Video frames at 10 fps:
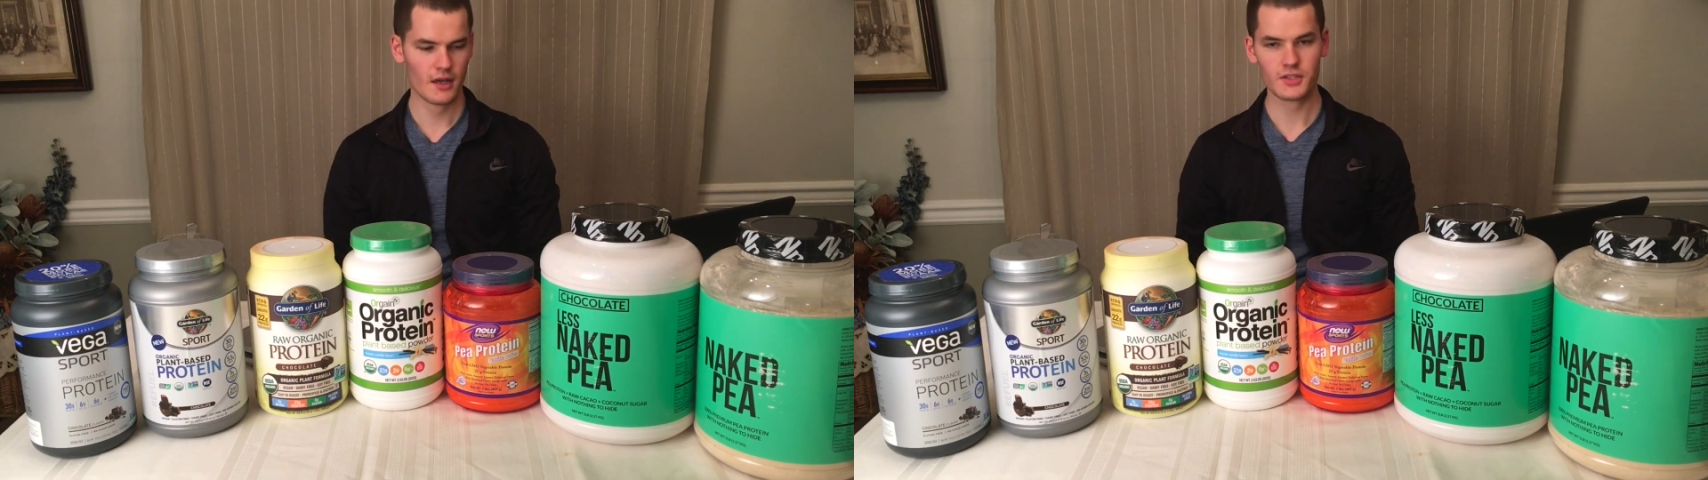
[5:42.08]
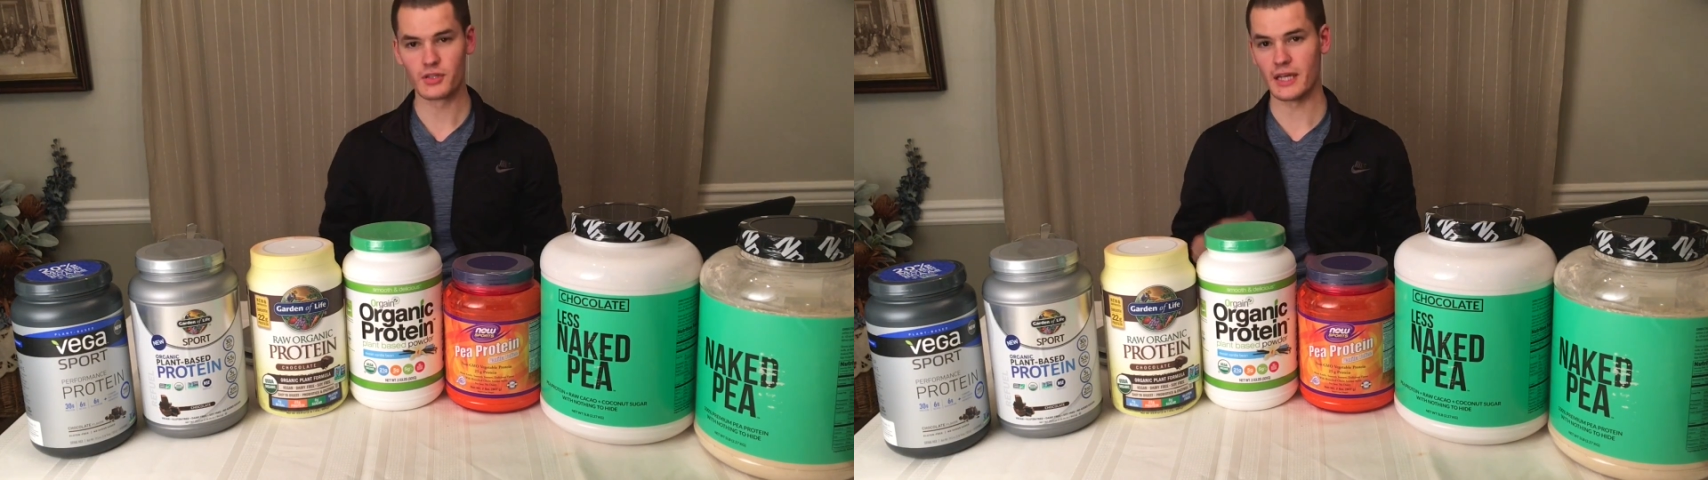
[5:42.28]

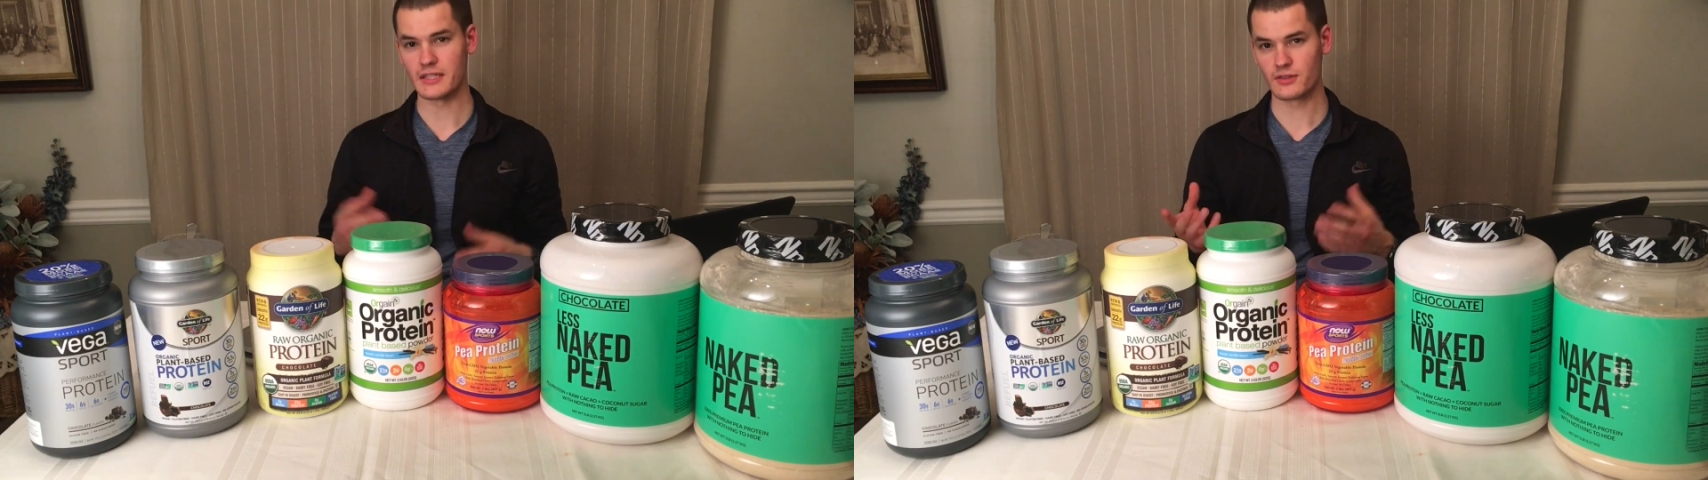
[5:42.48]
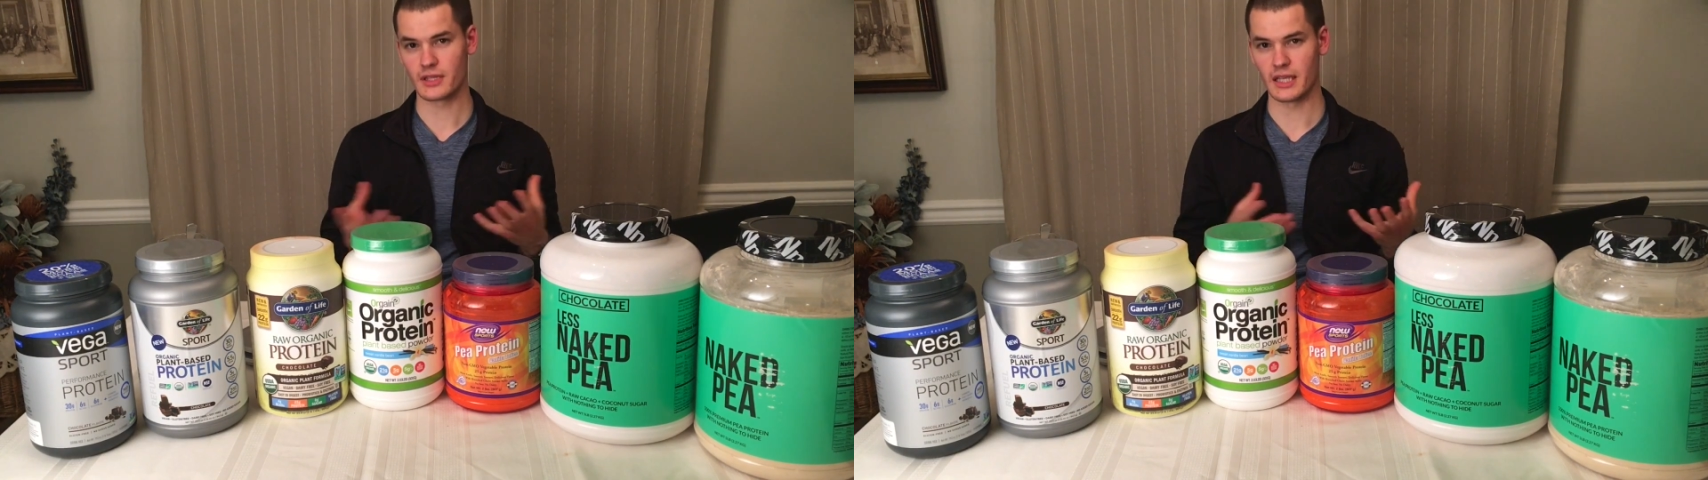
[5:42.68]
So
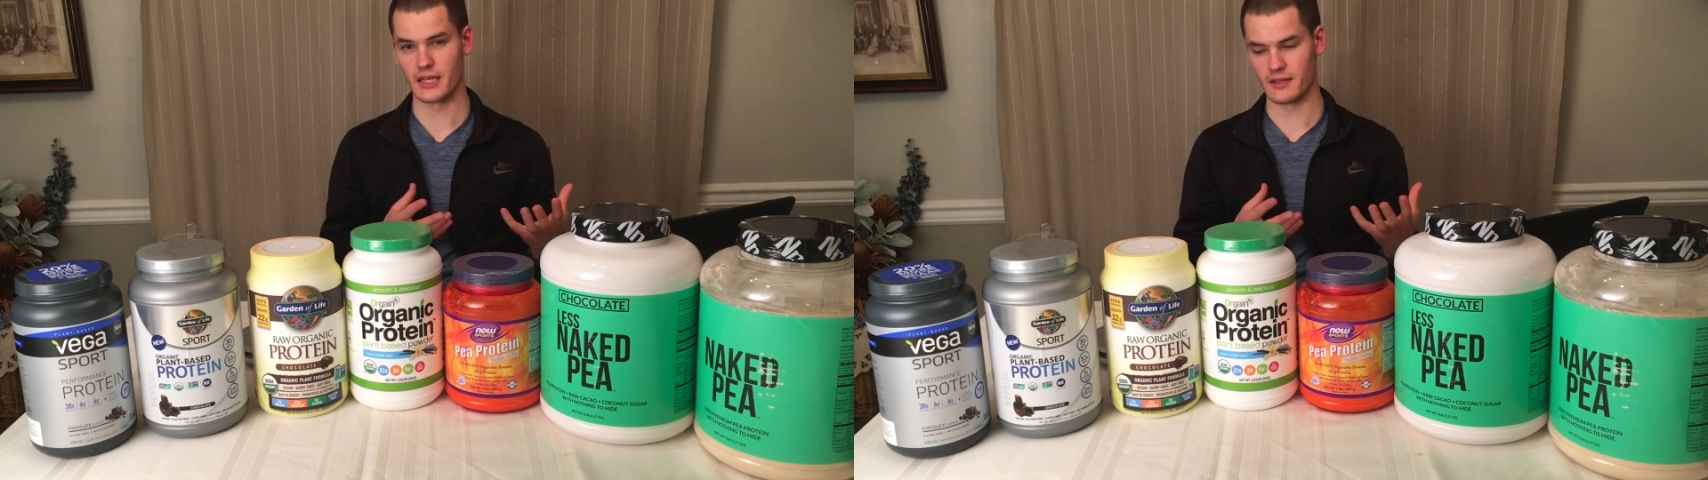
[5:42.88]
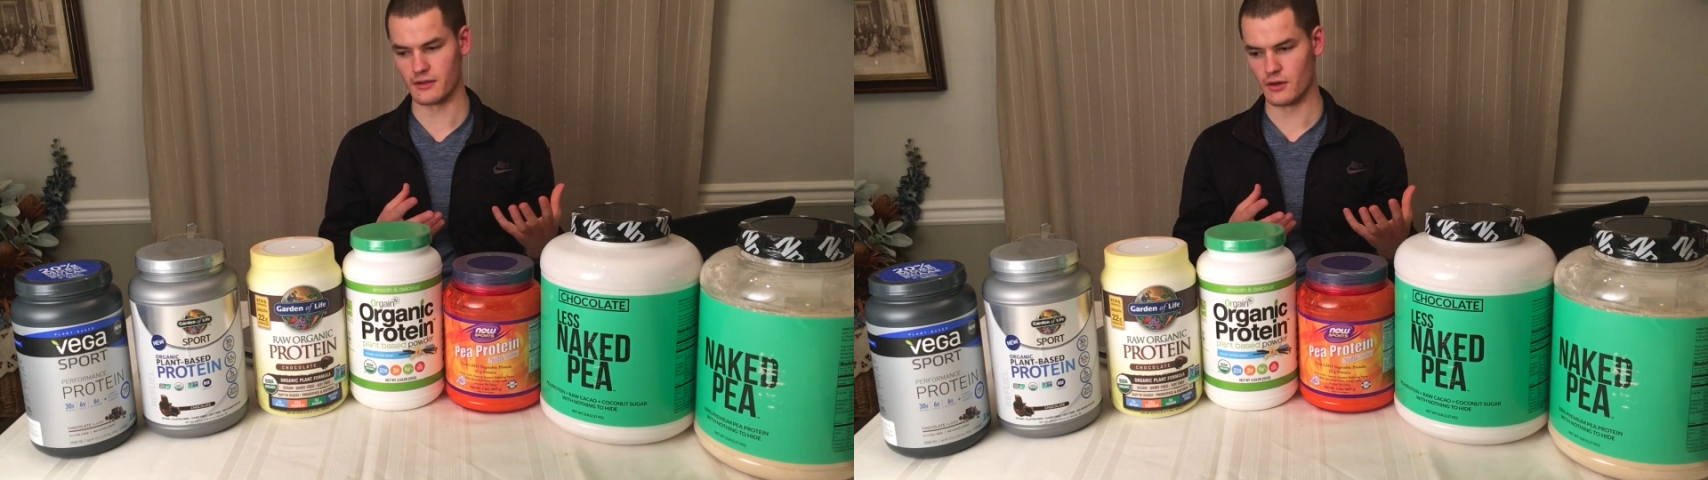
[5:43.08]
that's looking
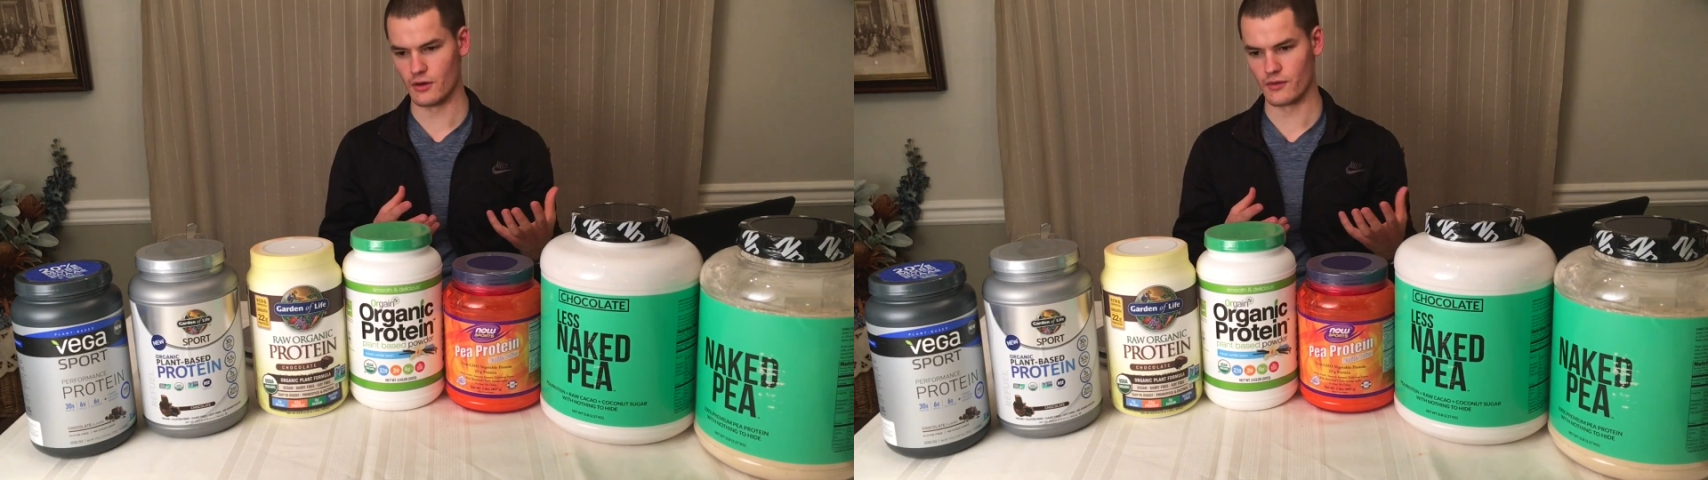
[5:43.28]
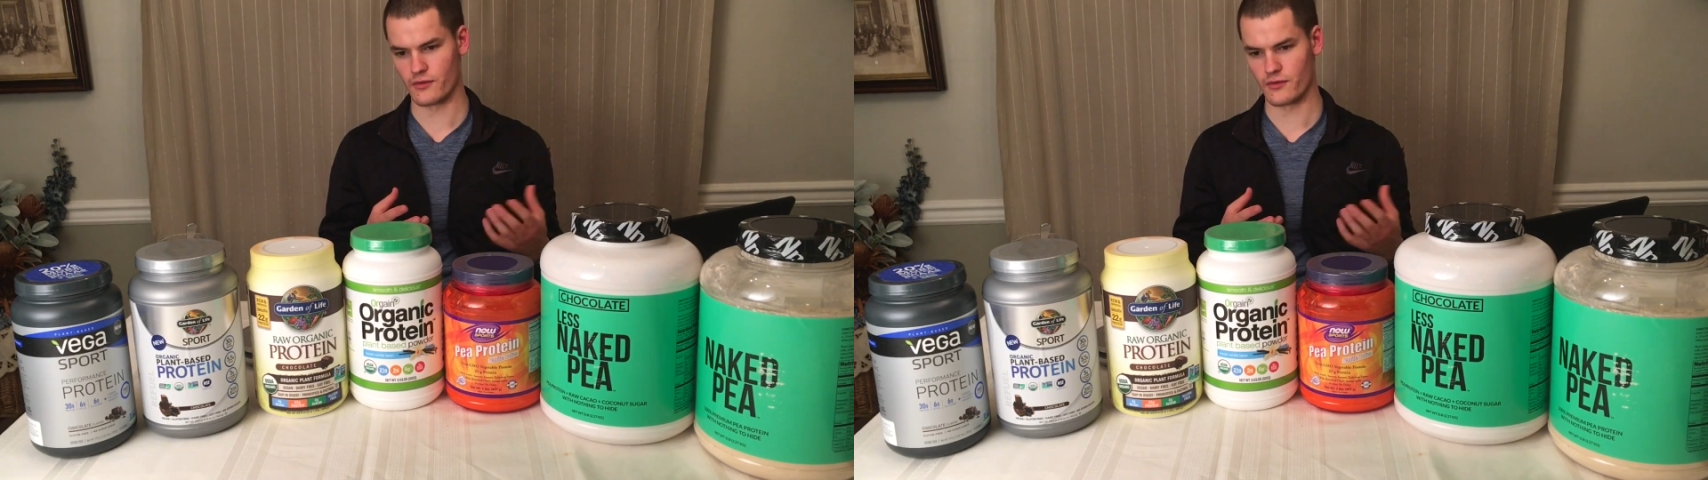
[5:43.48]
at all